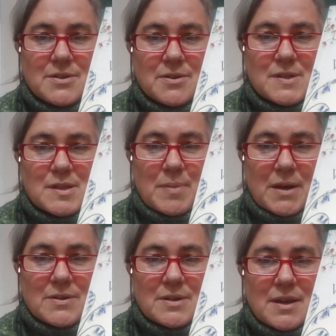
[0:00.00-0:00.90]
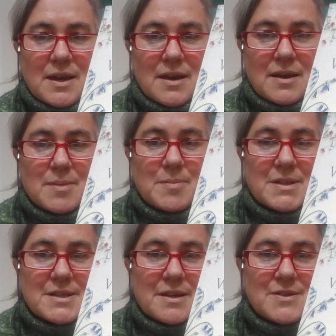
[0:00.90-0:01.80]
And he talks about
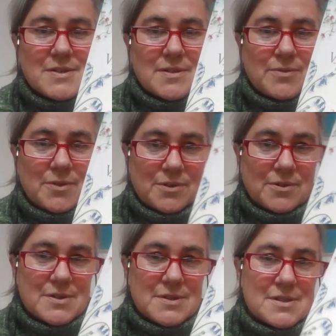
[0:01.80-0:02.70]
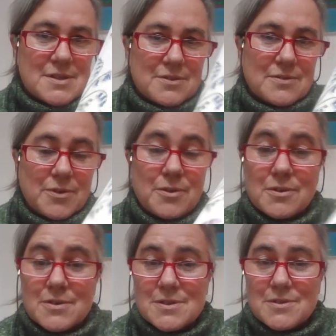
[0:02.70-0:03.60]
the myths, legends, and folklores, so
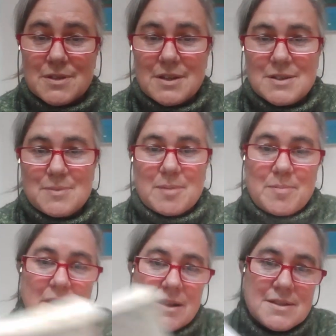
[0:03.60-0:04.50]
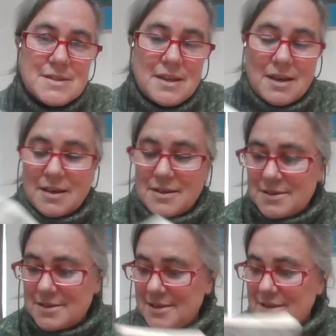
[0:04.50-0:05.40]
folklore associated with the plants,
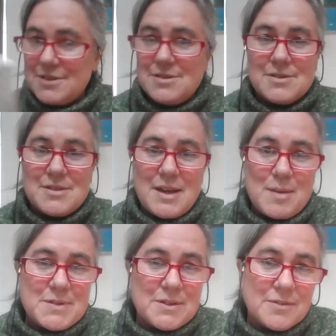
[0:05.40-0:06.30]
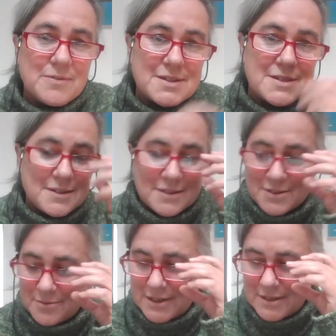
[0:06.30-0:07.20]
and it's just absolutely
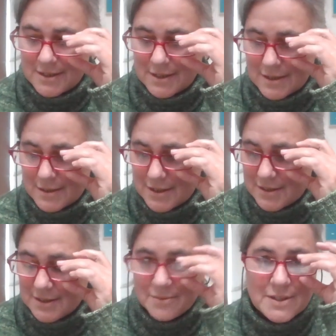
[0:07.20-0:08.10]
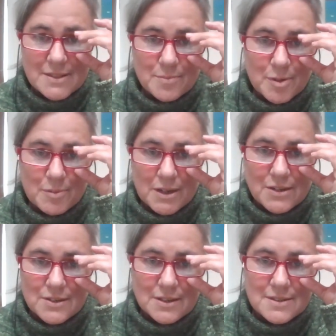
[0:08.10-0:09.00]
fascinating to read. This is a recent
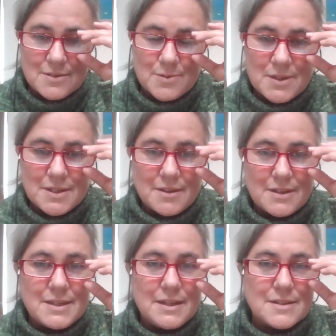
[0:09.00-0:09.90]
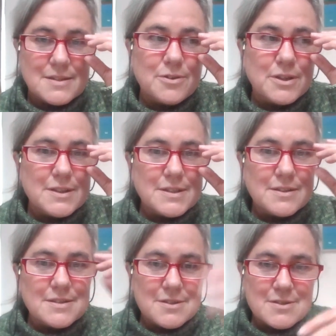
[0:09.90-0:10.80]
publication, it's 2019, so you
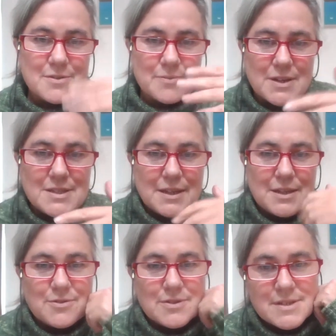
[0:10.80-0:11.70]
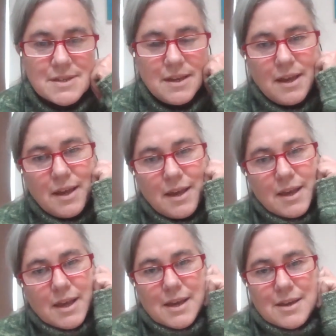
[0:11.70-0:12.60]
can see there's just a rising interest
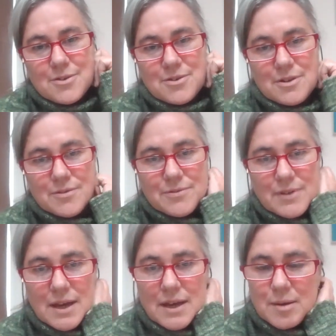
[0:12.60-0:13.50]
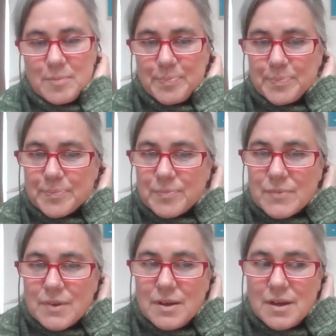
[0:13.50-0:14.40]
in all of,
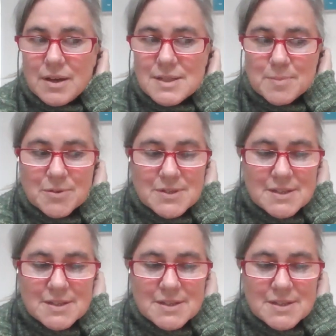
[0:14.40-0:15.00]
I